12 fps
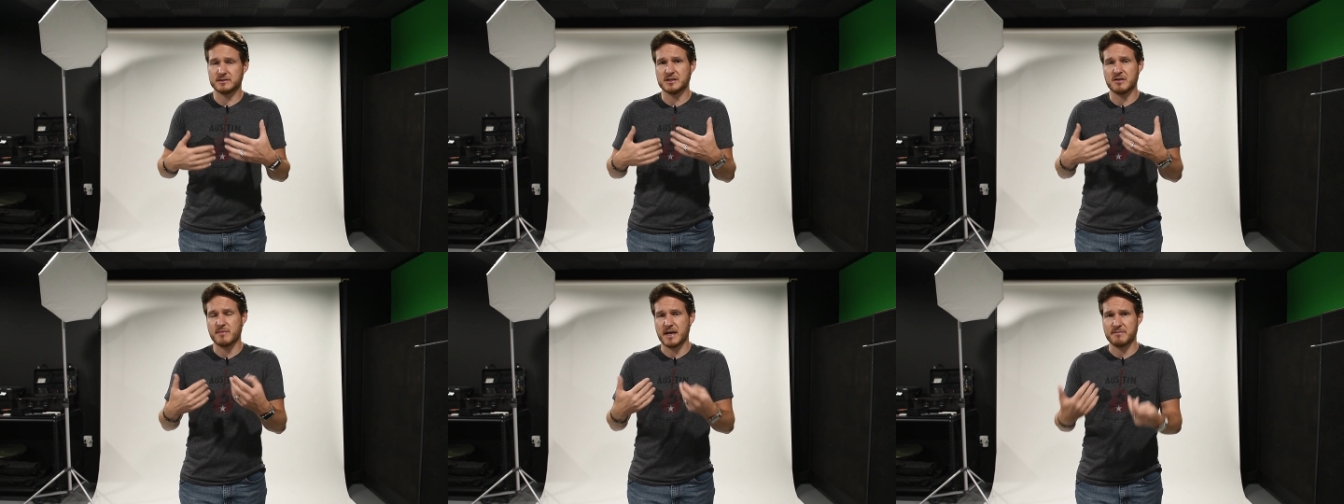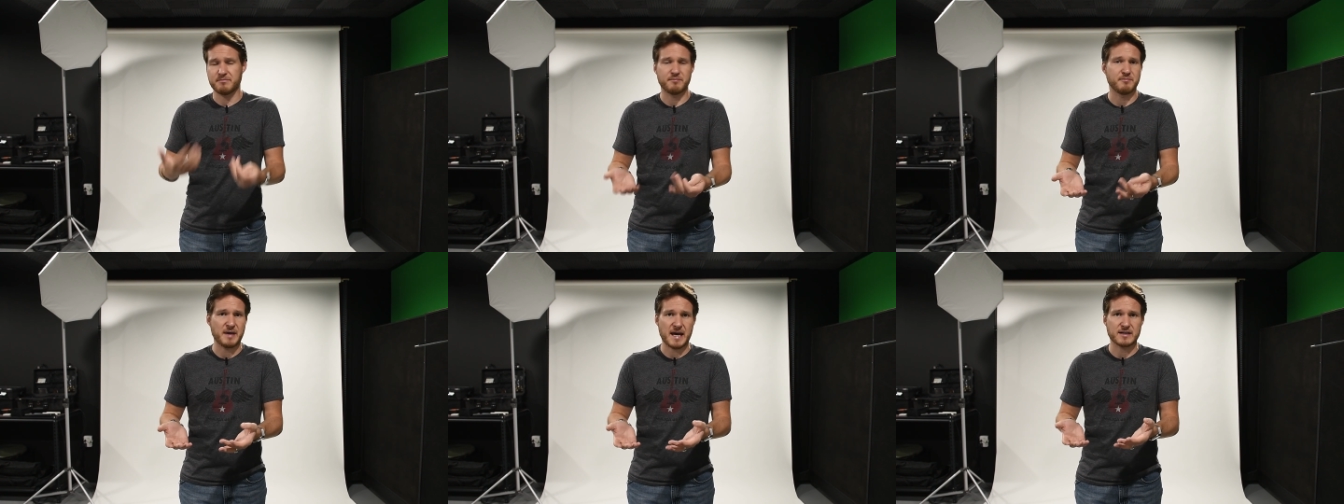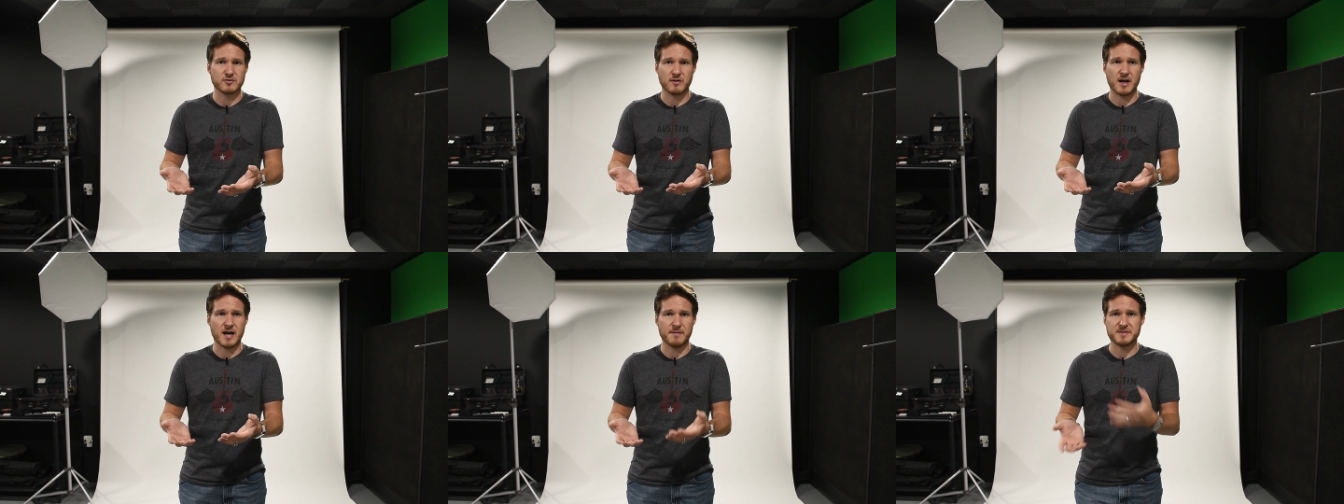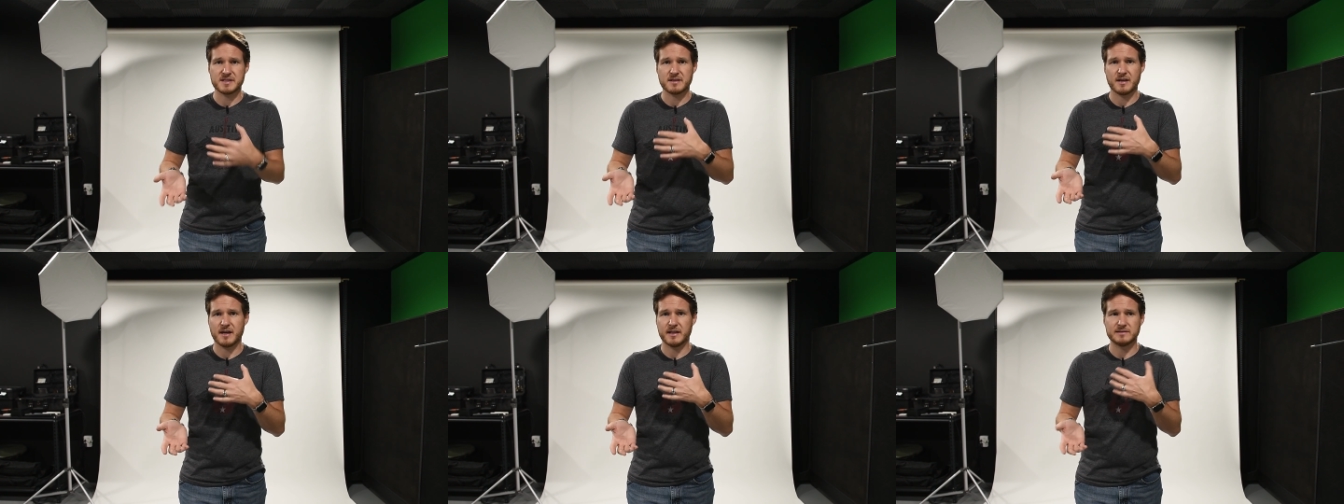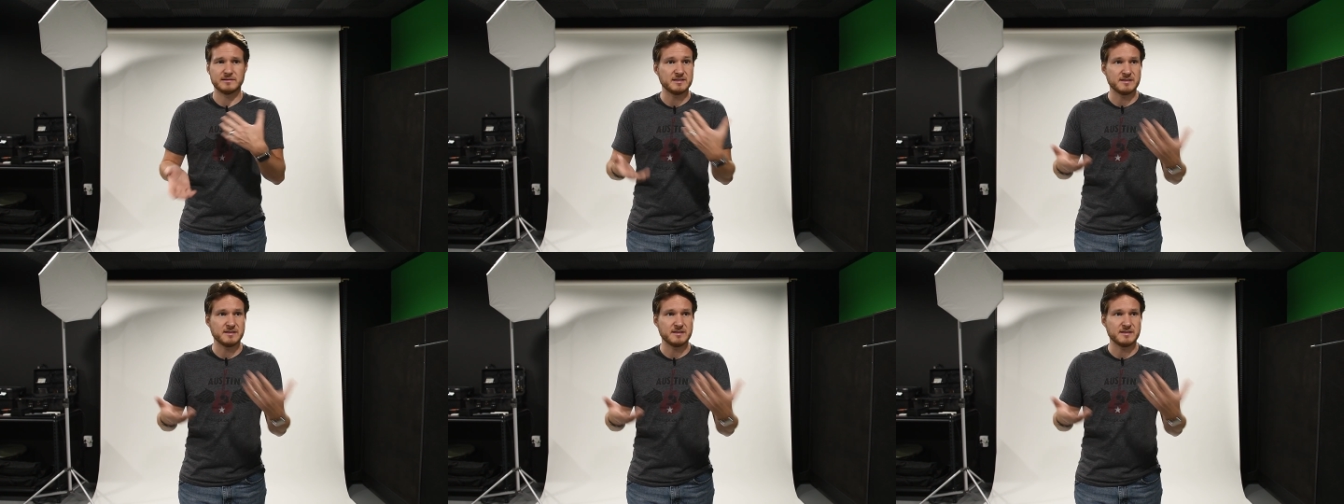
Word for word: you know, my backdrops, uh,